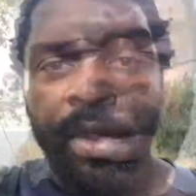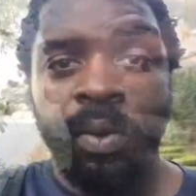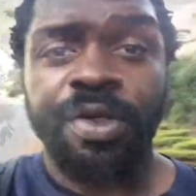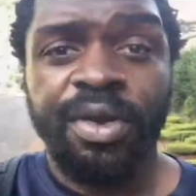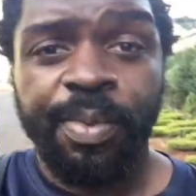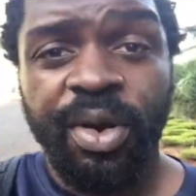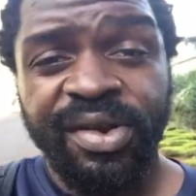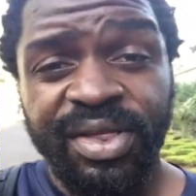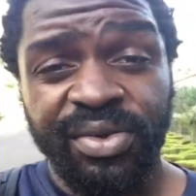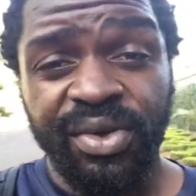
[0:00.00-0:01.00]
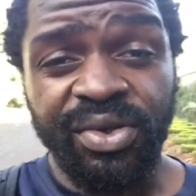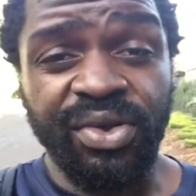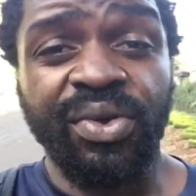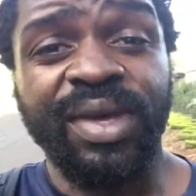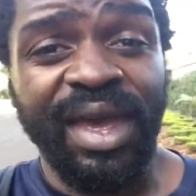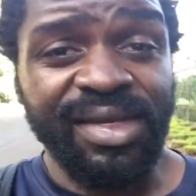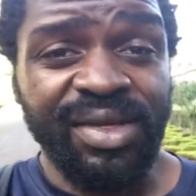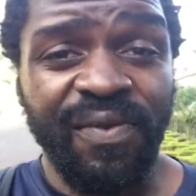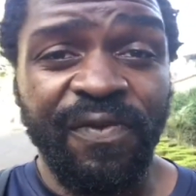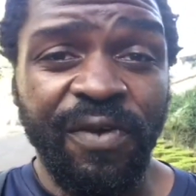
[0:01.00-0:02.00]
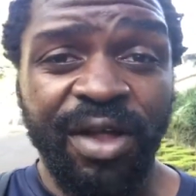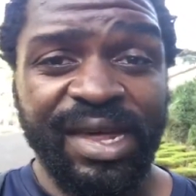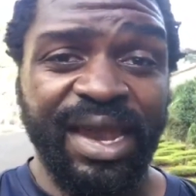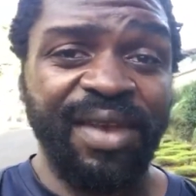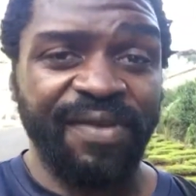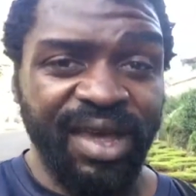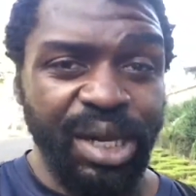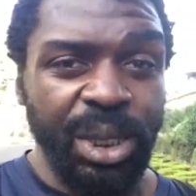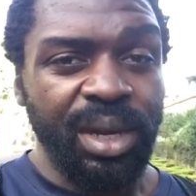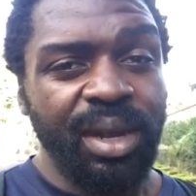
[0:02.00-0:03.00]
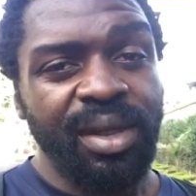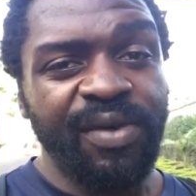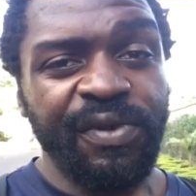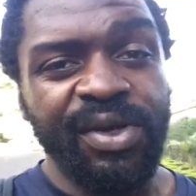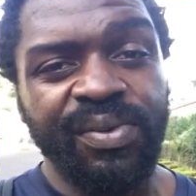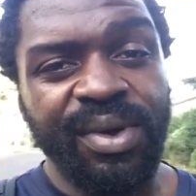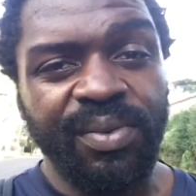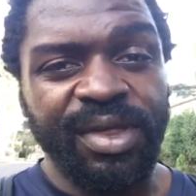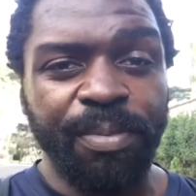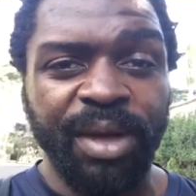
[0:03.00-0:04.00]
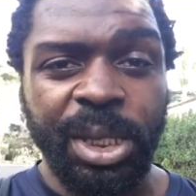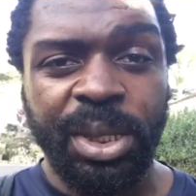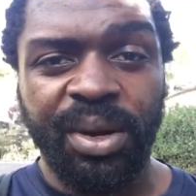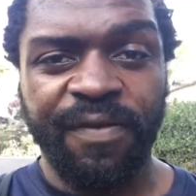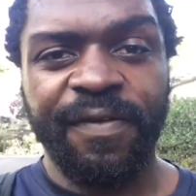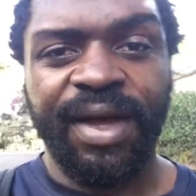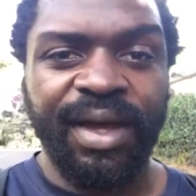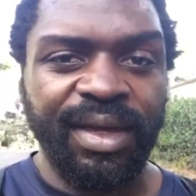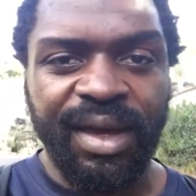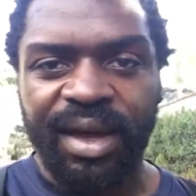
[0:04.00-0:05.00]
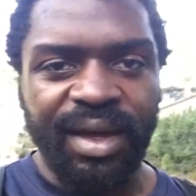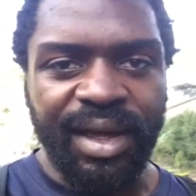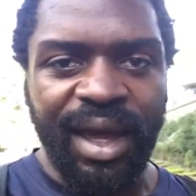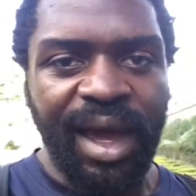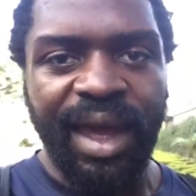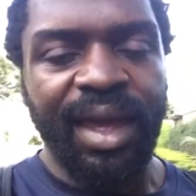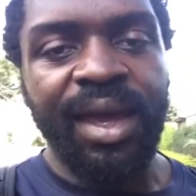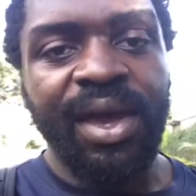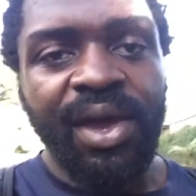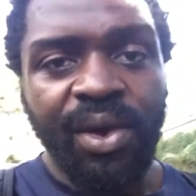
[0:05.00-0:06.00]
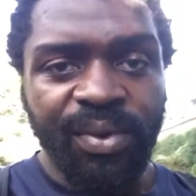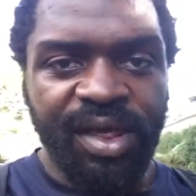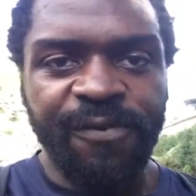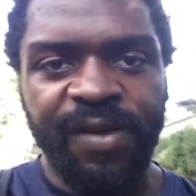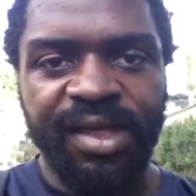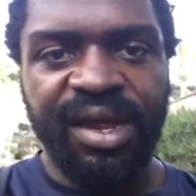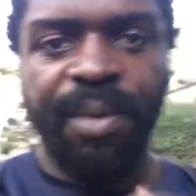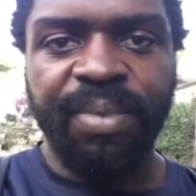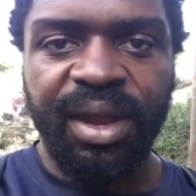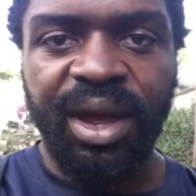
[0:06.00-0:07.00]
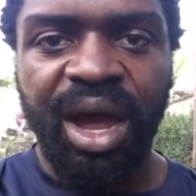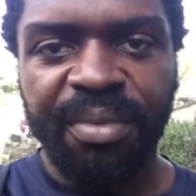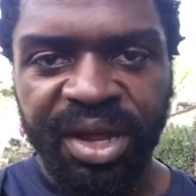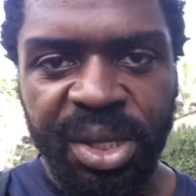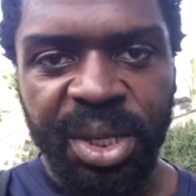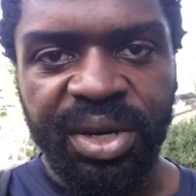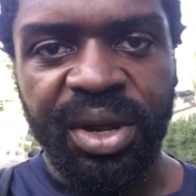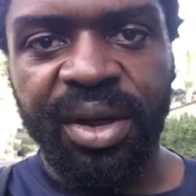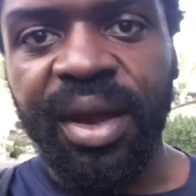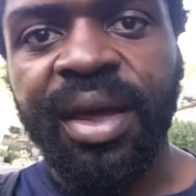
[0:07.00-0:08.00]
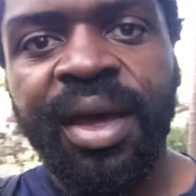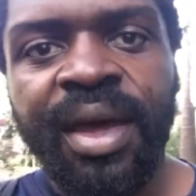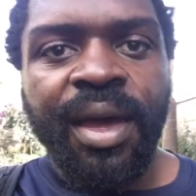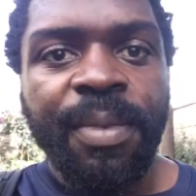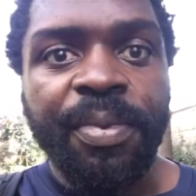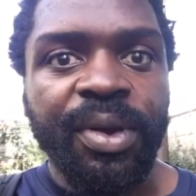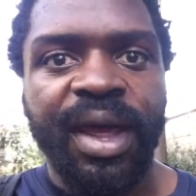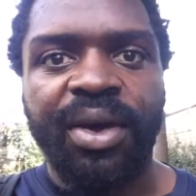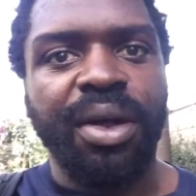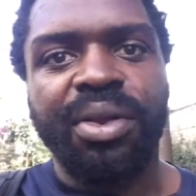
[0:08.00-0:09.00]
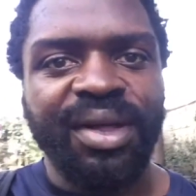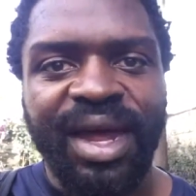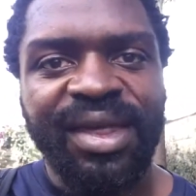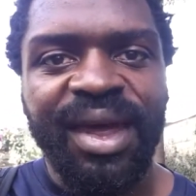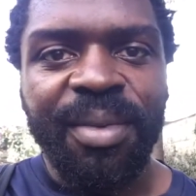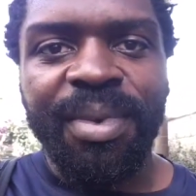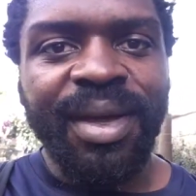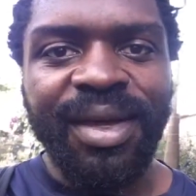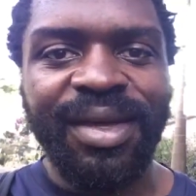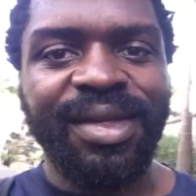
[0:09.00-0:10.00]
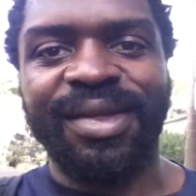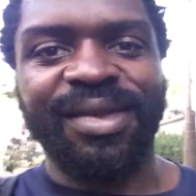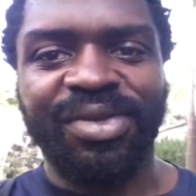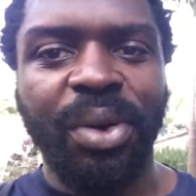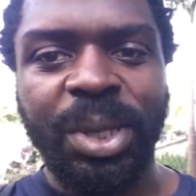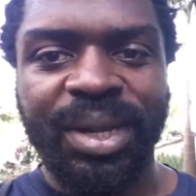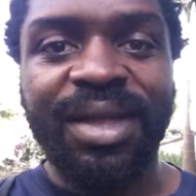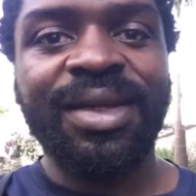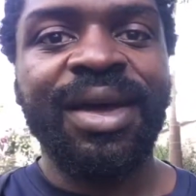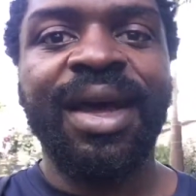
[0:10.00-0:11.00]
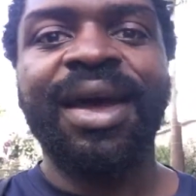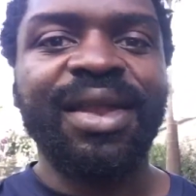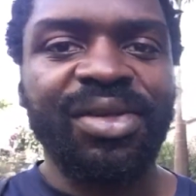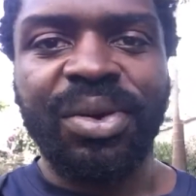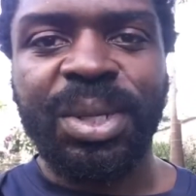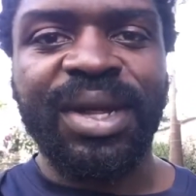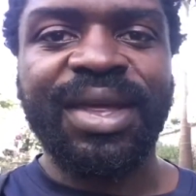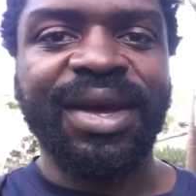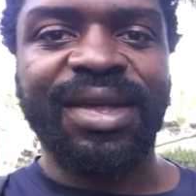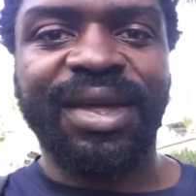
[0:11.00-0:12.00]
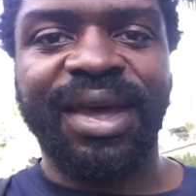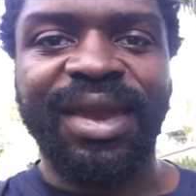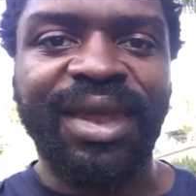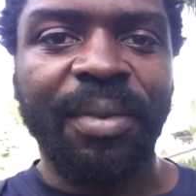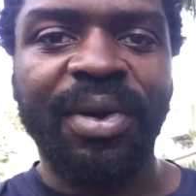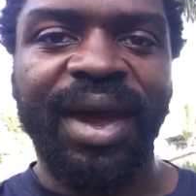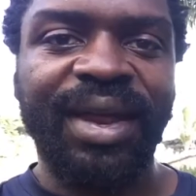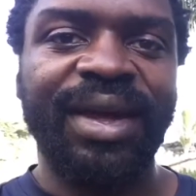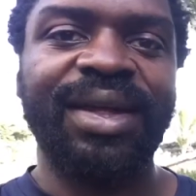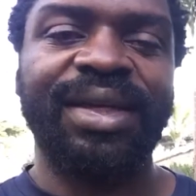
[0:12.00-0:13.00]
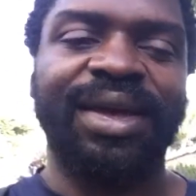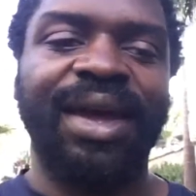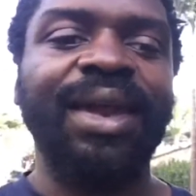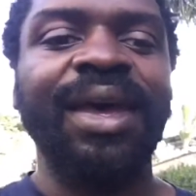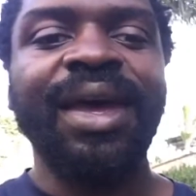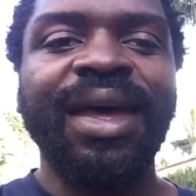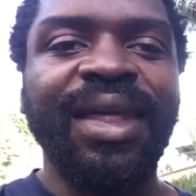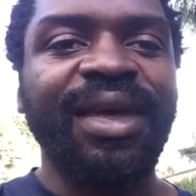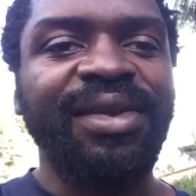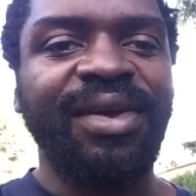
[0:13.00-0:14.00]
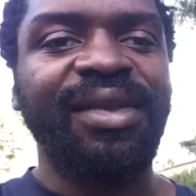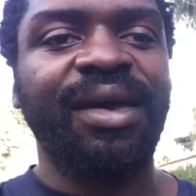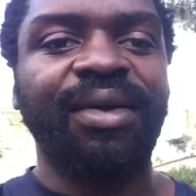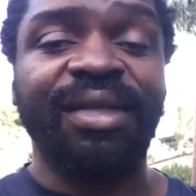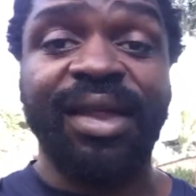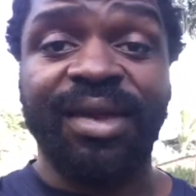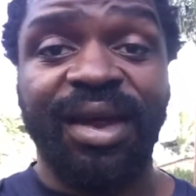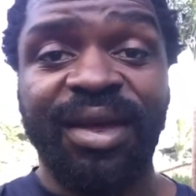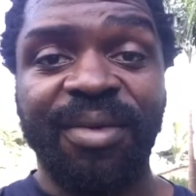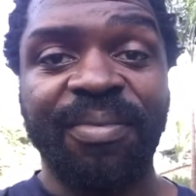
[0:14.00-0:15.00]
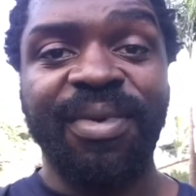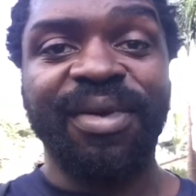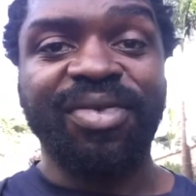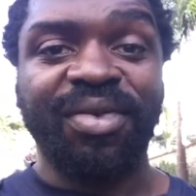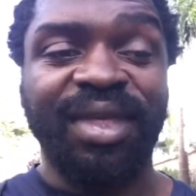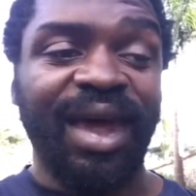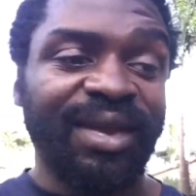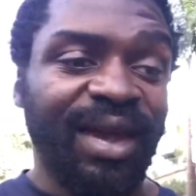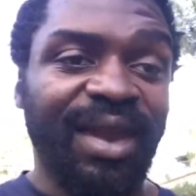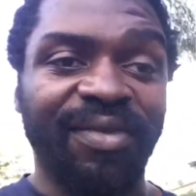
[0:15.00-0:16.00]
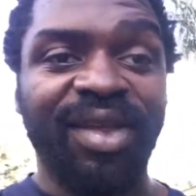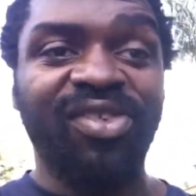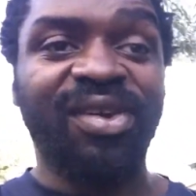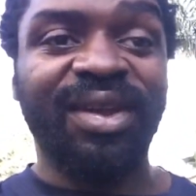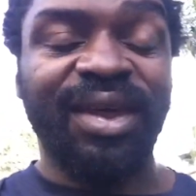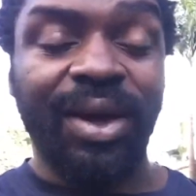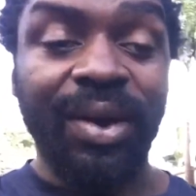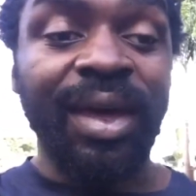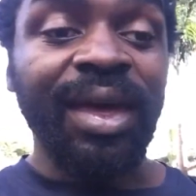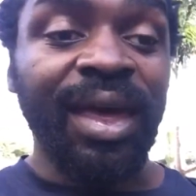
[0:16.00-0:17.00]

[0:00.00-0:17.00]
With the reporting, there's also two cases of false identification. The first one was a picture of a young guy with his fist up and a communist shirt on. People were like, oh, look, that's him. He's socialist. Socialist kills again. Democrat kills again. Then it turns out that's not him. So that kind of gets shut down.